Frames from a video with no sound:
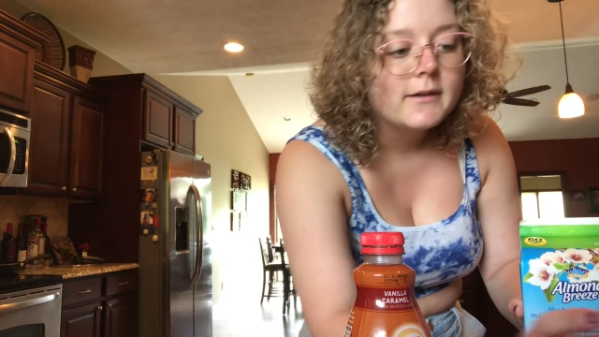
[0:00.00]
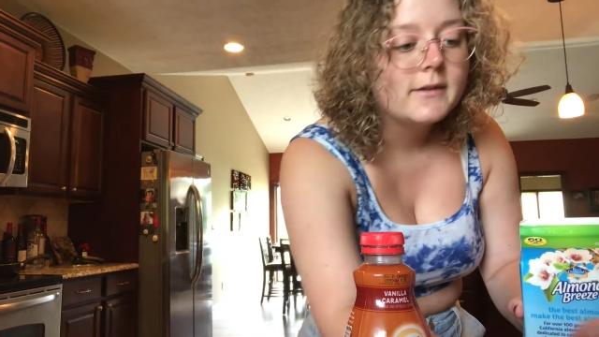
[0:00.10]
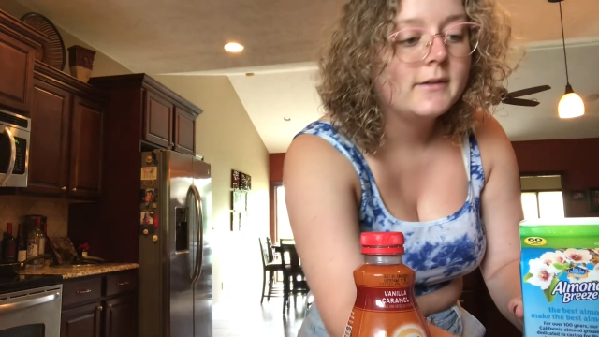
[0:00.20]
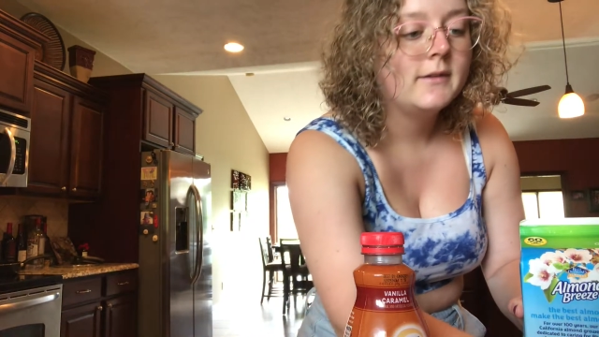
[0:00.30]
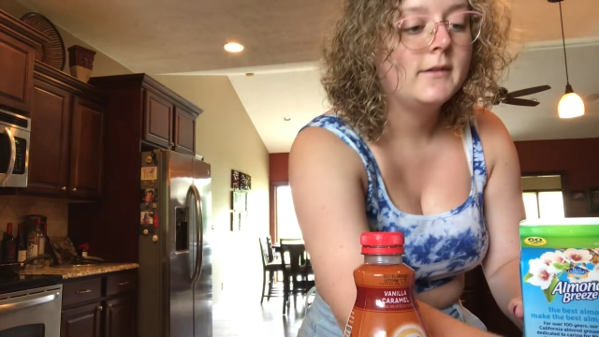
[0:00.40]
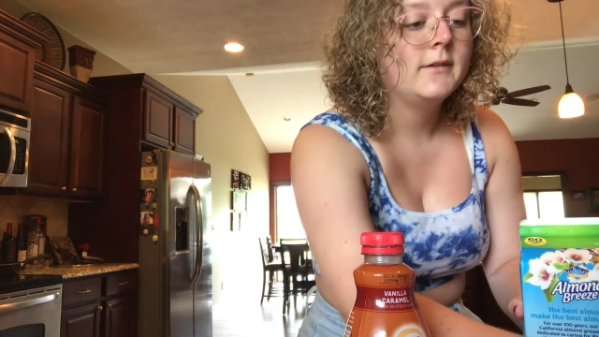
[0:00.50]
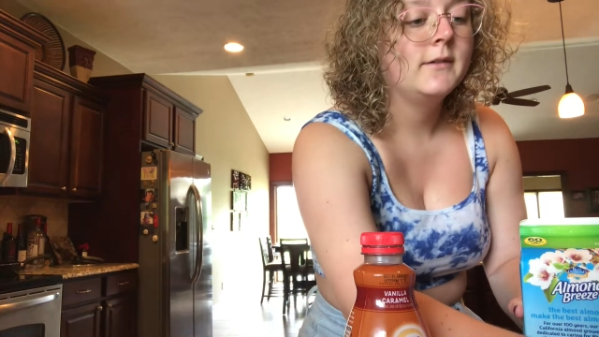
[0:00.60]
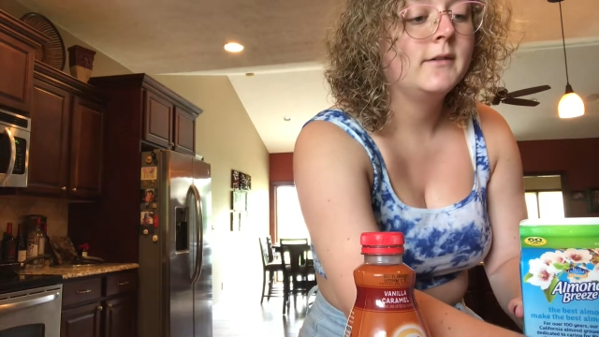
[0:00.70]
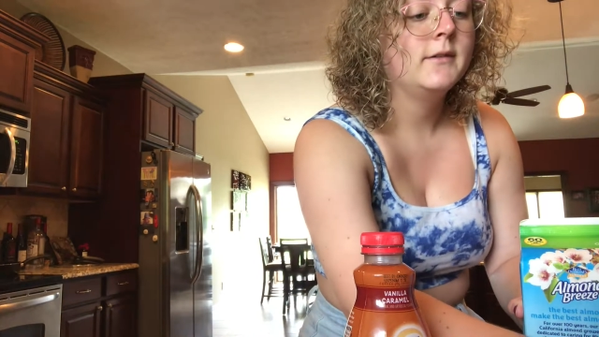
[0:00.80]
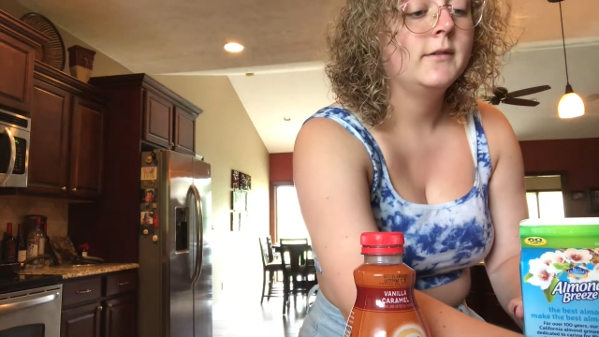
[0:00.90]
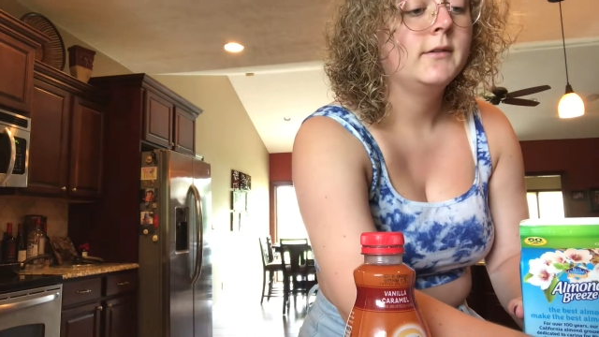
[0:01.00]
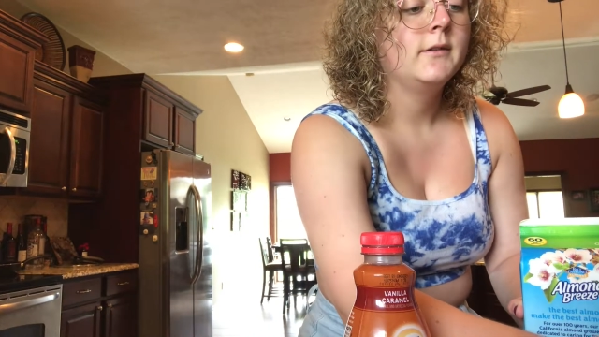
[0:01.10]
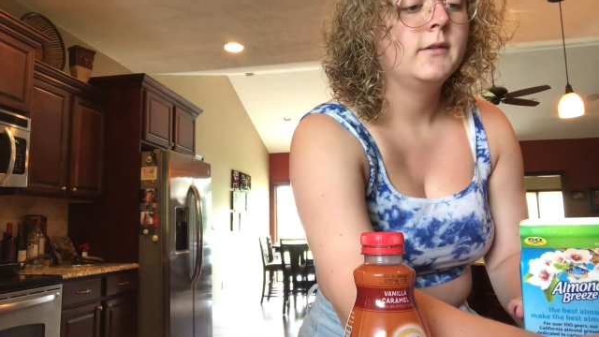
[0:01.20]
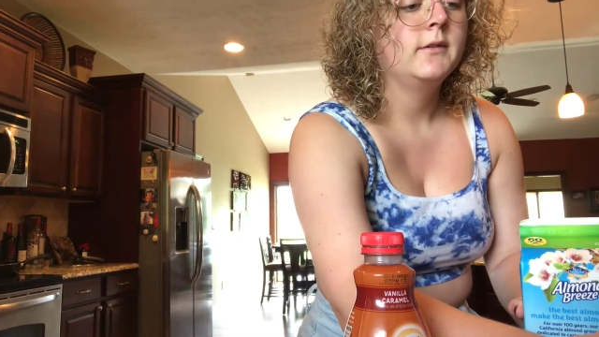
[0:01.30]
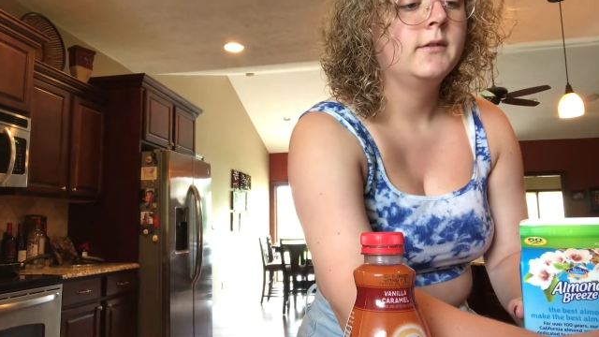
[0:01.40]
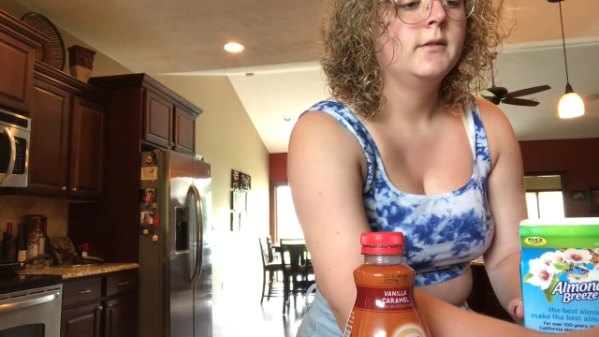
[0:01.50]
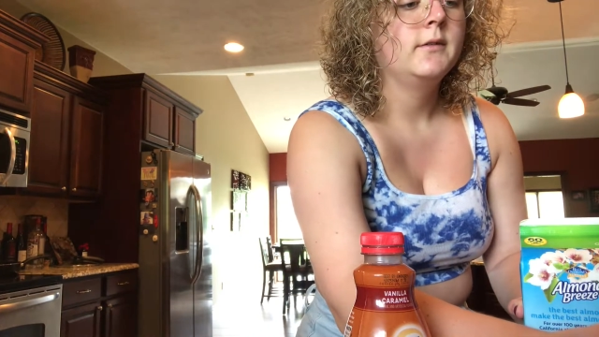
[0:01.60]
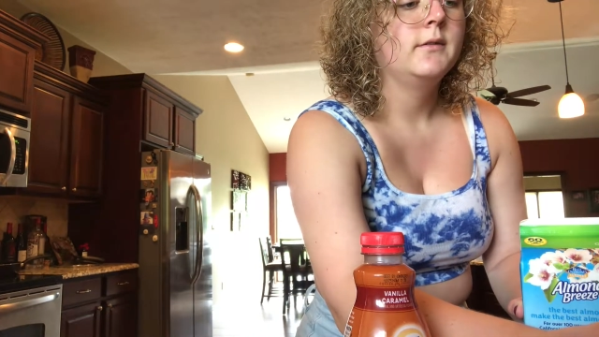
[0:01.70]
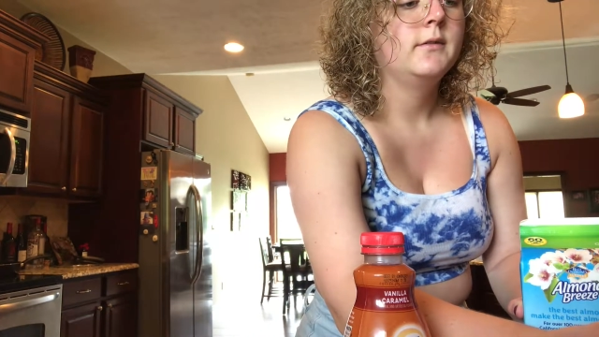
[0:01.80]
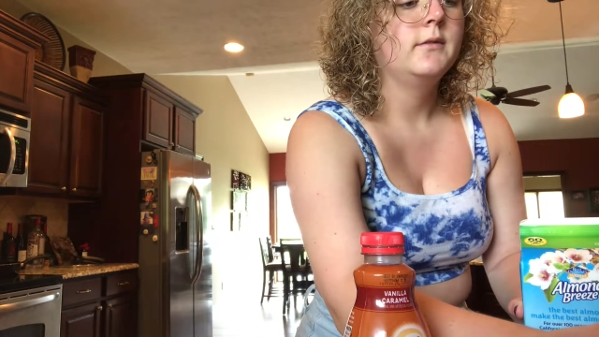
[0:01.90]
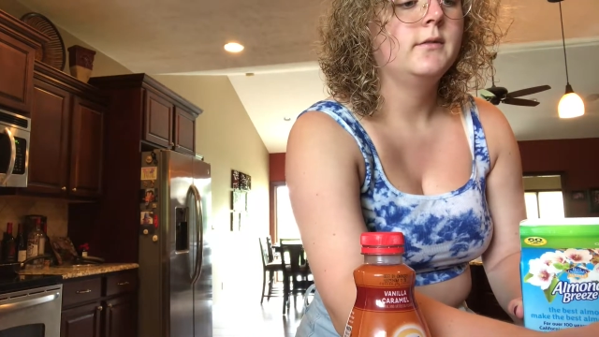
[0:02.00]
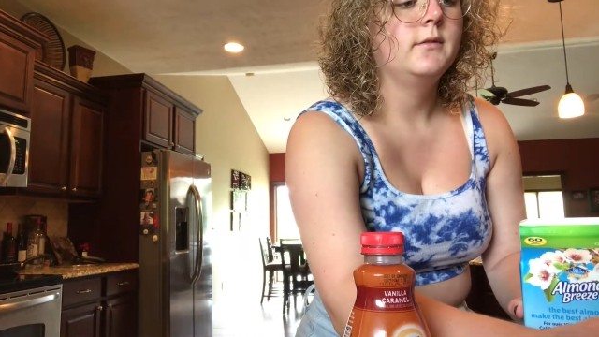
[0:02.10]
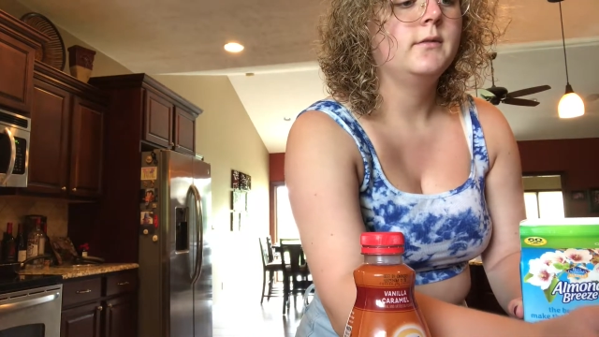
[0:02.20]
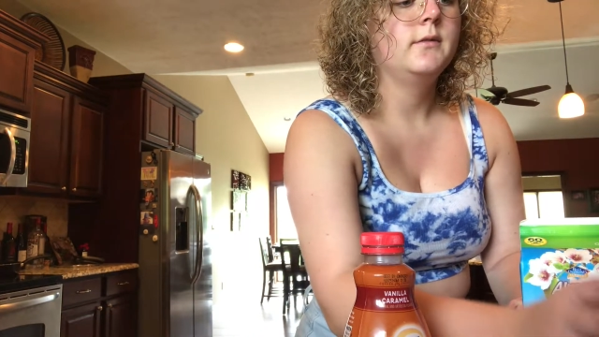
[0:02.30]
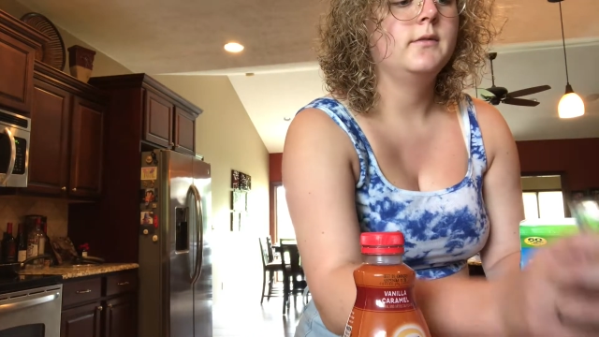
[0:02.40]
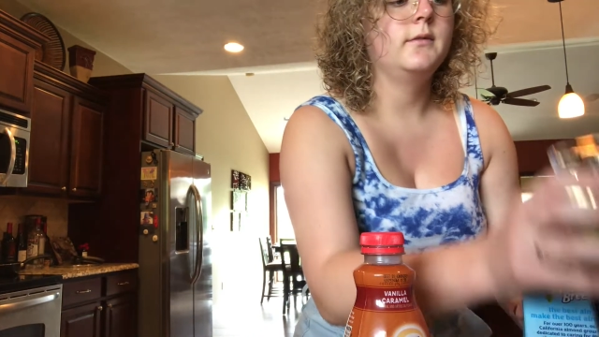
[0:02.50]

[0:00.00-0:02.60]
(silence)